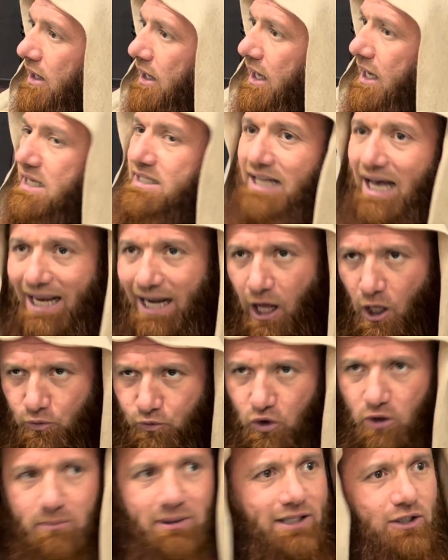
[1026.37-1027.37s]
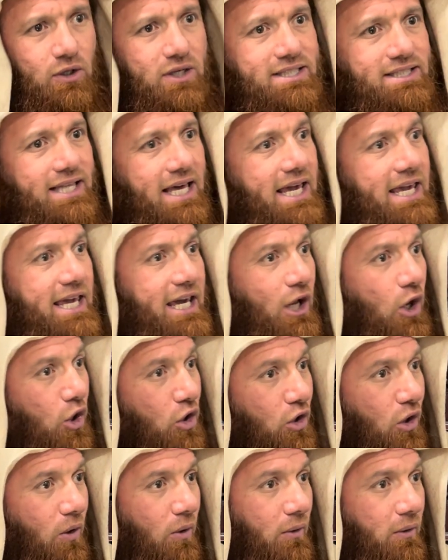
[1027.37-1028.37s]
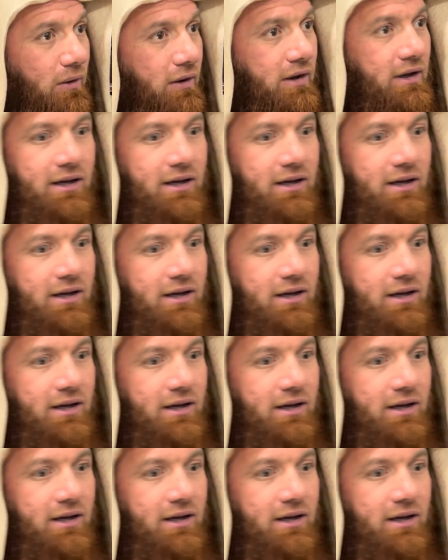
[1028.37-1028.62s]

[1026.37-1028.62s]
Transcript: Is allowed for me to stay here or no?